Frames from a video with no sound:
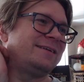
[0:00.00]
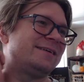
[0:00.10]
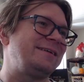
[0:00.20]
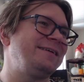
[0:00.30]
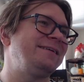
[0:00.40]

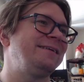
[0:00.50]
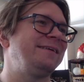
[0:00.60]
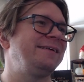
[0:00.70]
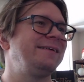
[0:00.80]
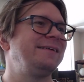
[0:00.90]
I
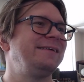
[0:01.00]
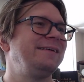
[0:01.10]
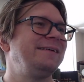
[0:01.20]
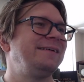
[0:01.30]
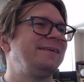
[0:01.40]

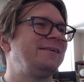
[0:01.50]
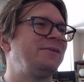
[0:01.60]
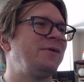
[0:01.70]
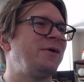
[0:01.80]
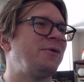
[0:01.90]

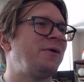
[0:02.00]
don't know.